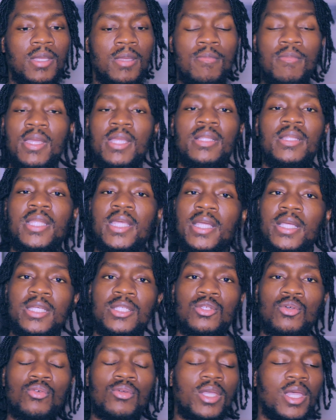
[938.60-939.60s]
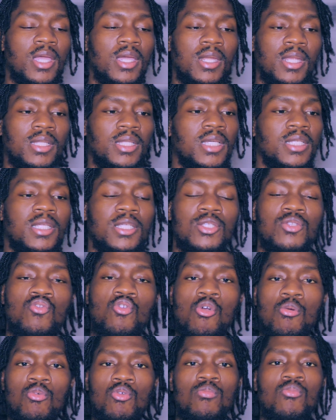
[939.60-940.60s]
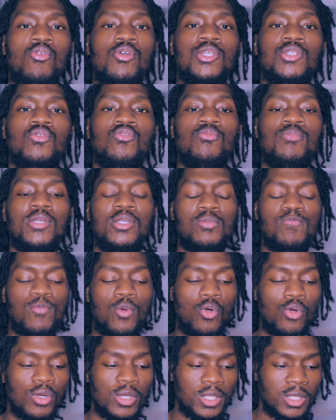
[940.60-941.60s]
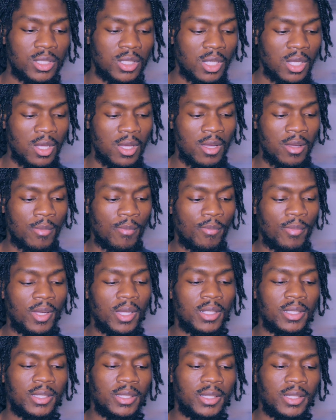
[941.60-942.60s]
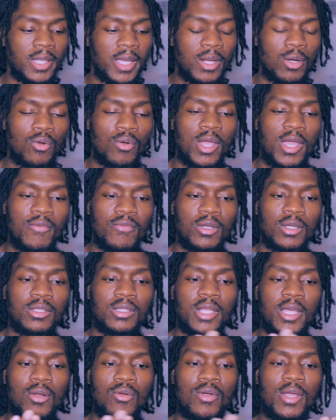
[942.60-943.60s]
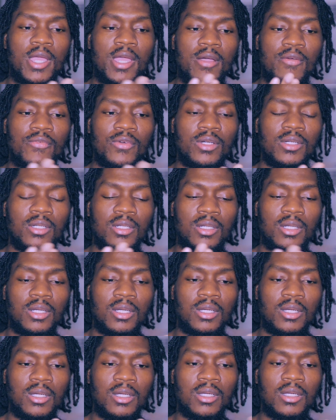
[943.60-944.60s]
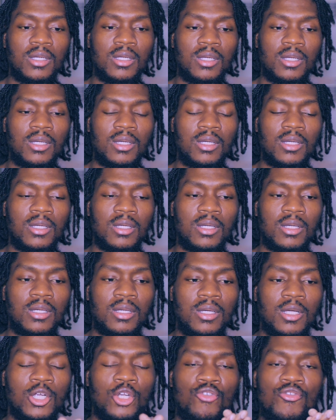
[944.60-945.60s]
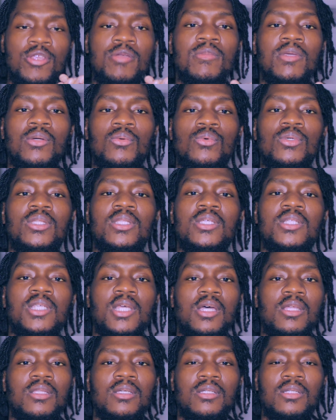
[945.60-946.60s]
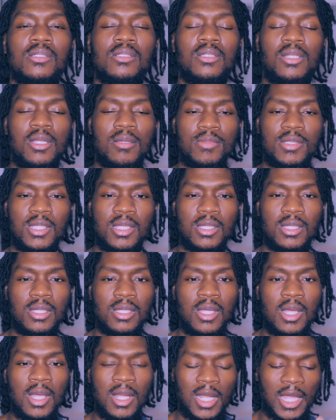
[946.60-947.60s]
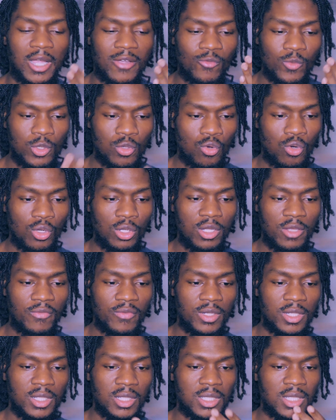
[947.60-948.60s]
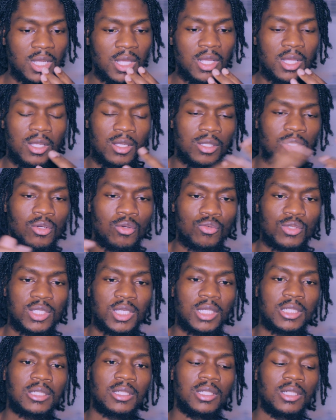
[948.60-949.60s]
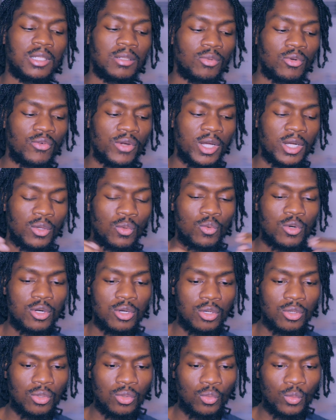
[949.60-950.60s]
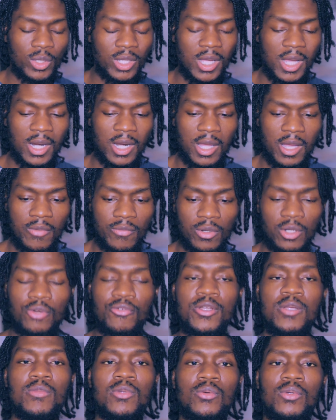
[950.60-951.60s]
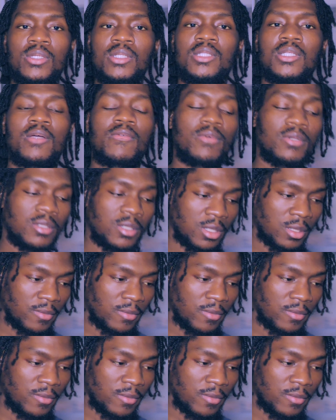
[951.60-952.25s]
men think it's okay, that that's just normal. Boys won't be boys, but they don't have a agreement with each other. You know what I'm saying? Like if we gonna live in this, you know, sexually liberated world, we gotta have an agreement with each other.